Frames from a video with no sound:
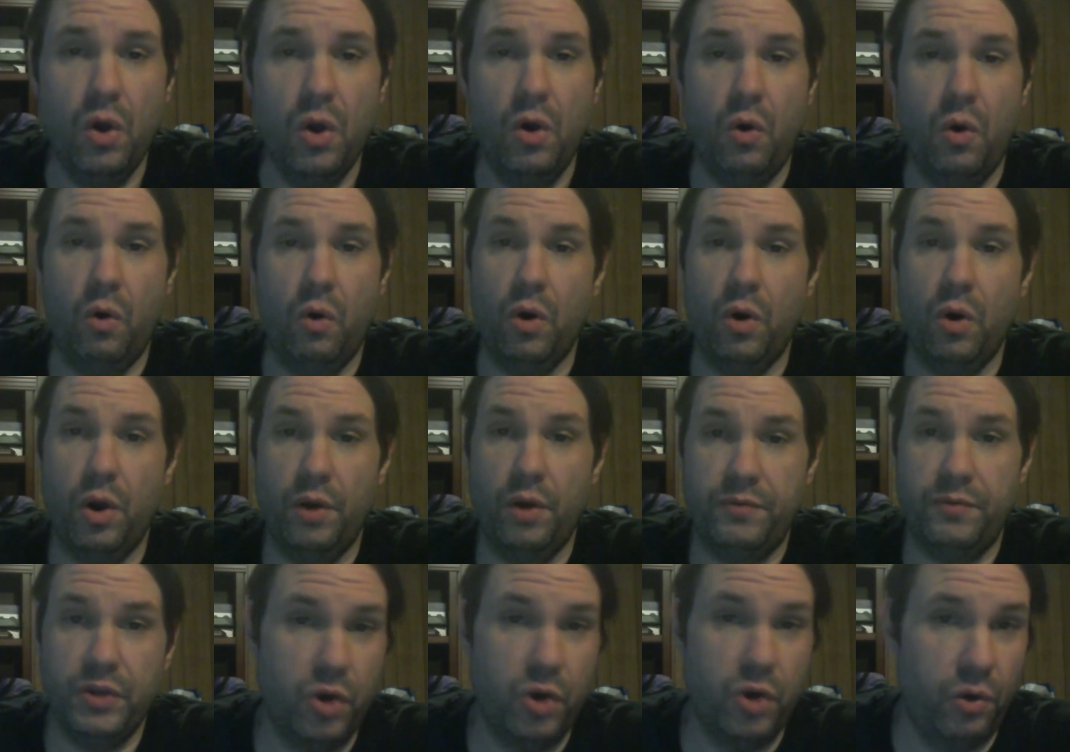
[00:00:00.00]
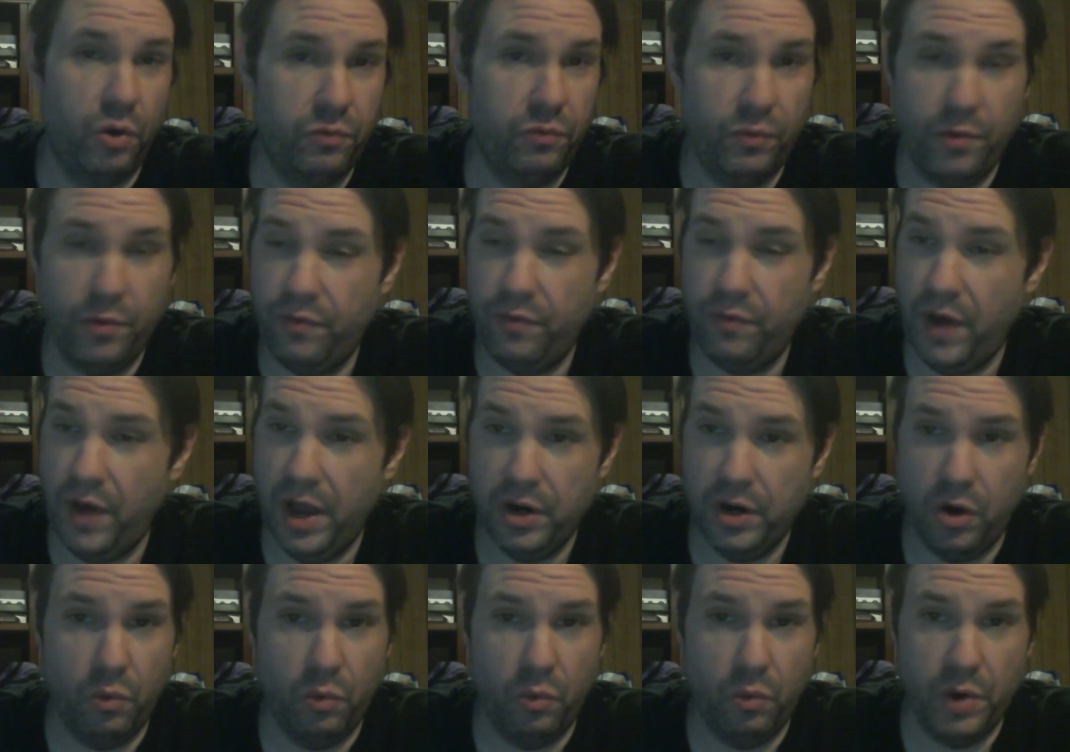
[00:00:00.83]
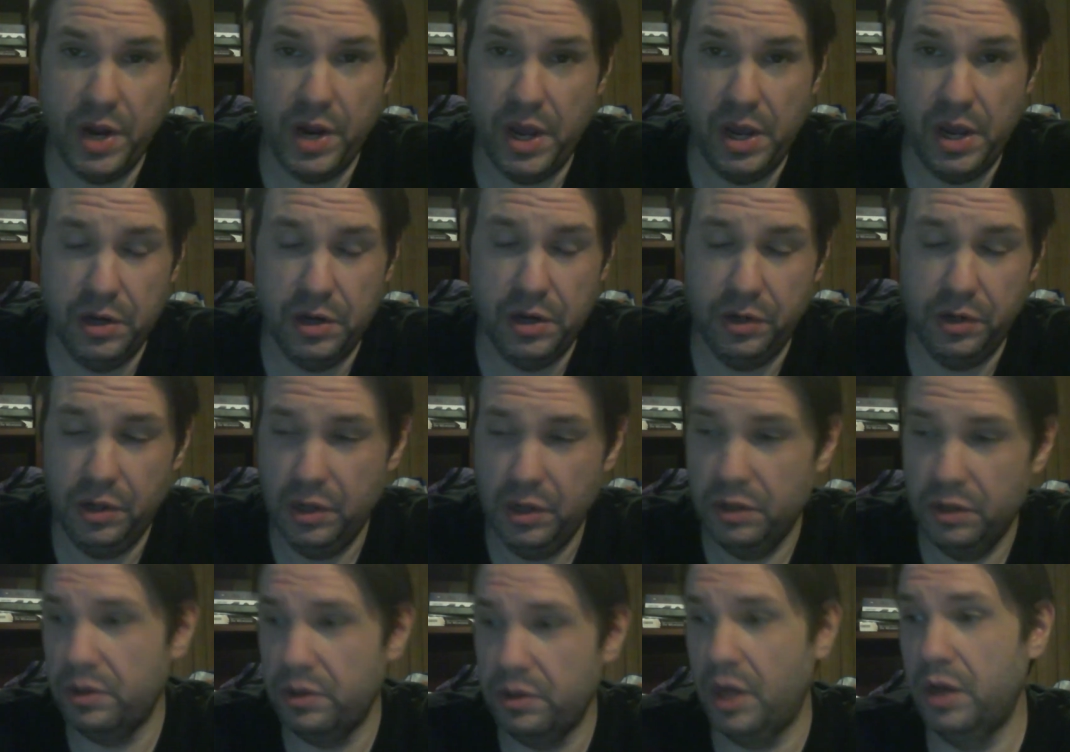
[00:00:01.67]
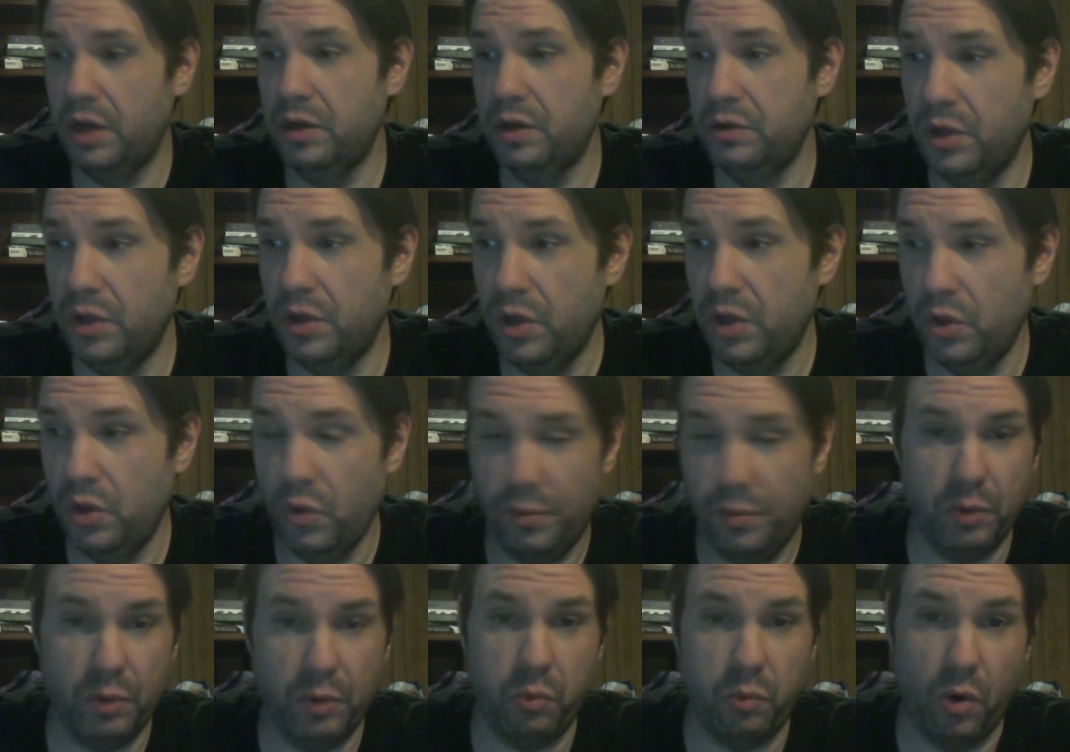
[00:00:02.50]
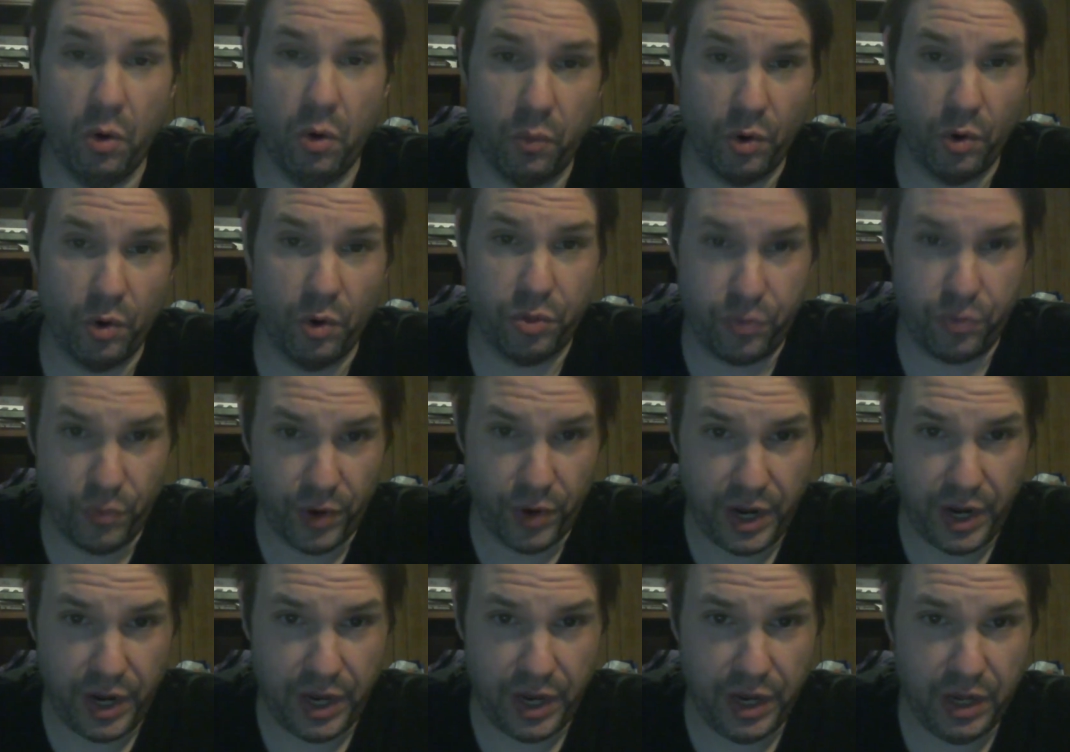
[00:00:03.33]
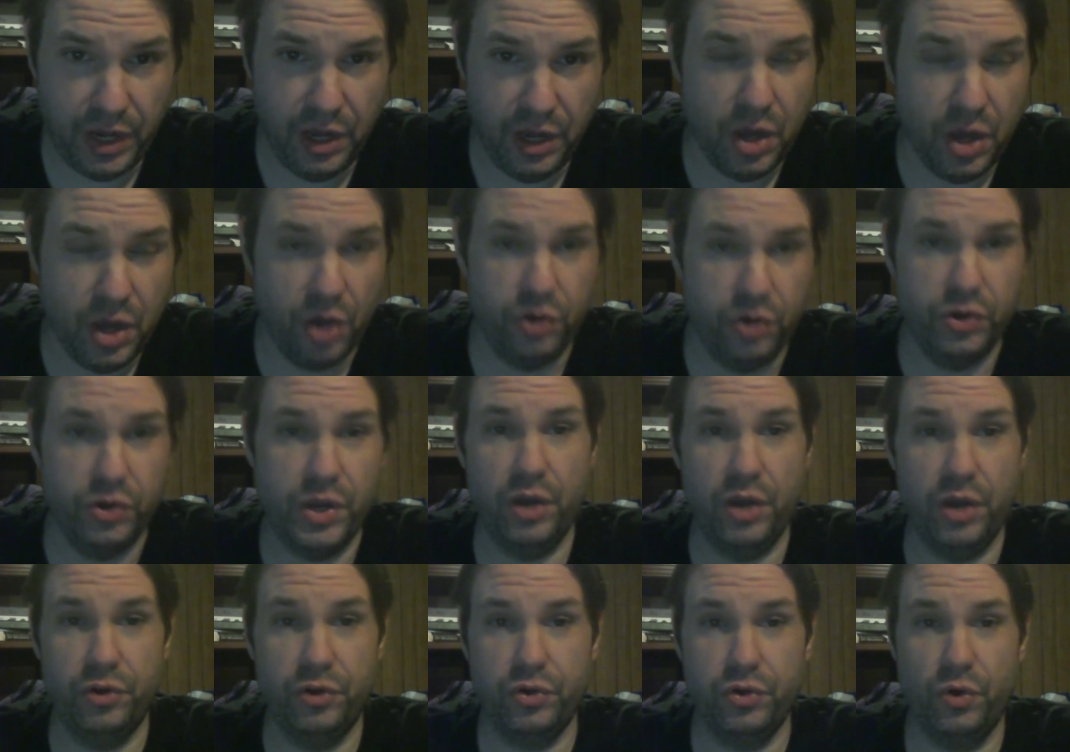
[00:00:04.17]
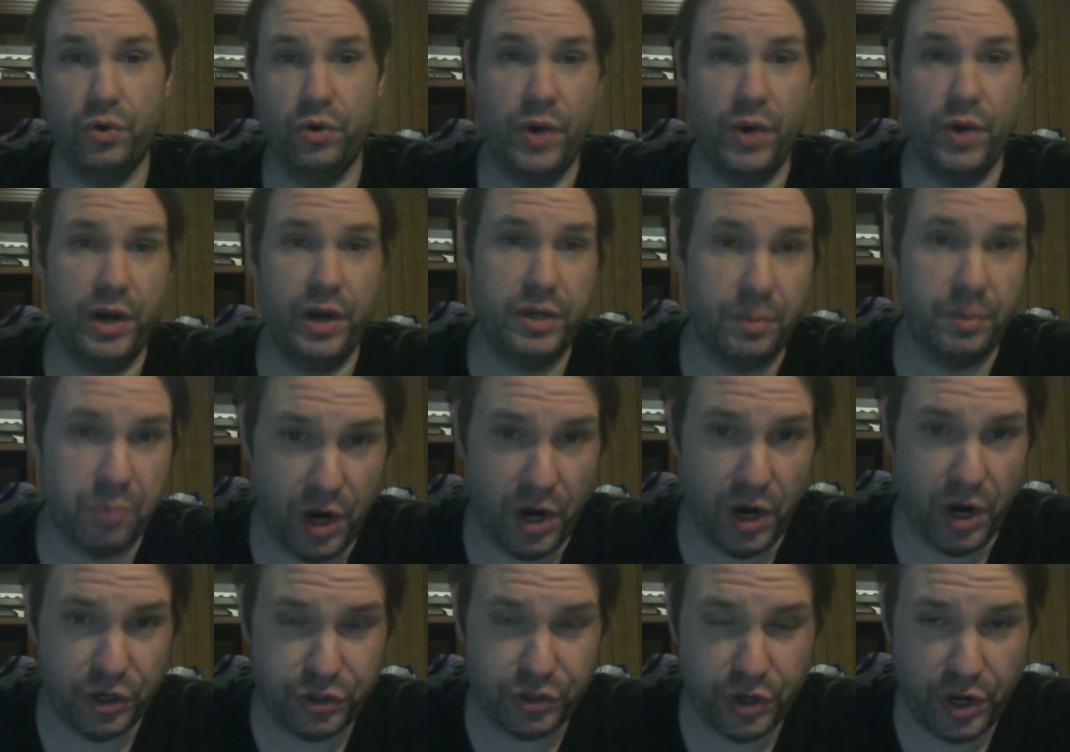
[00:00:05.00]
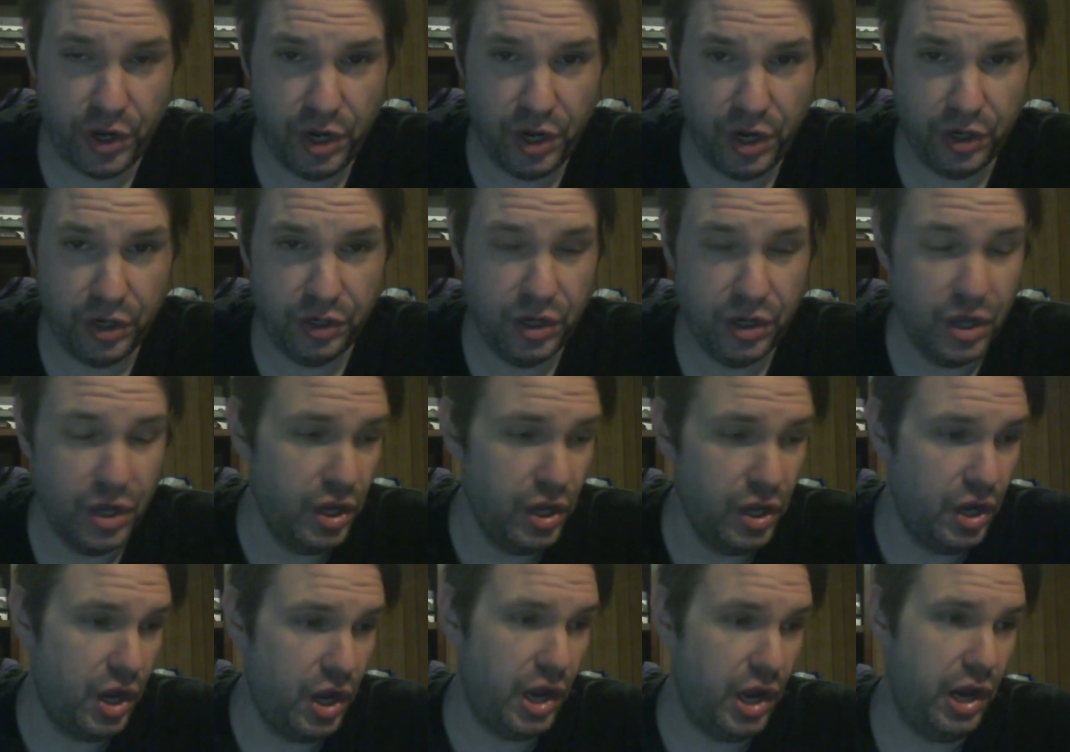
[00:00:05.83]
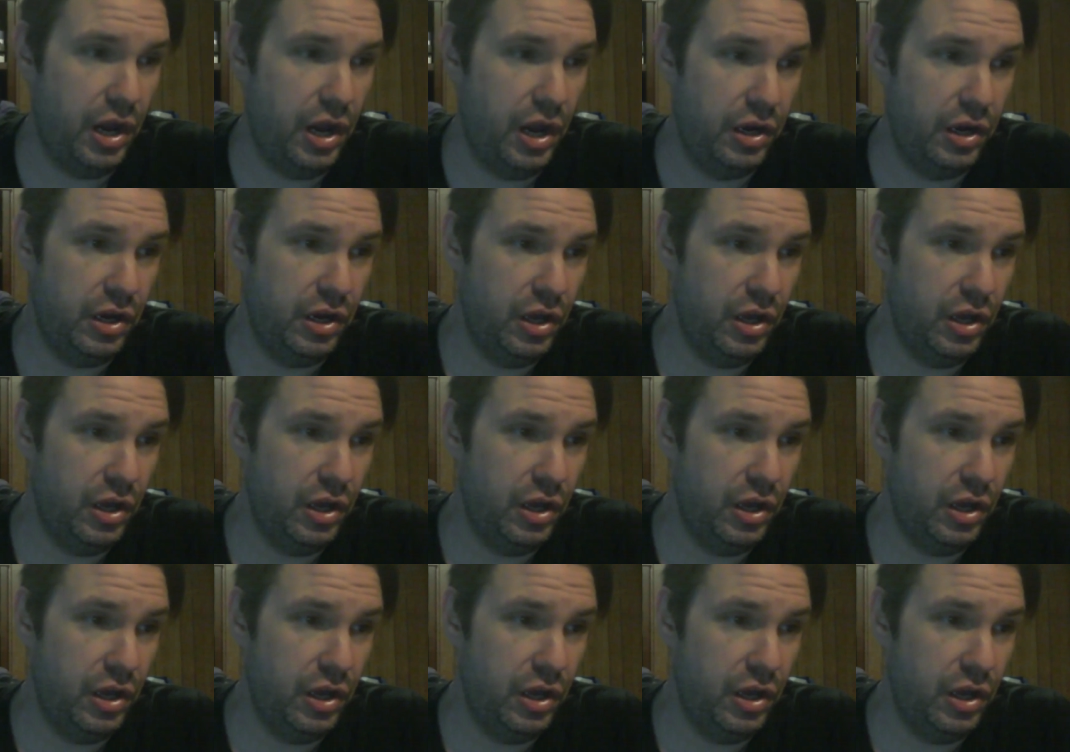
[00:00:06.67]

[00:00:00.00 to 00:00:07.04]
or if I don't win, then it will be World War III, and you get into a Great Depression, and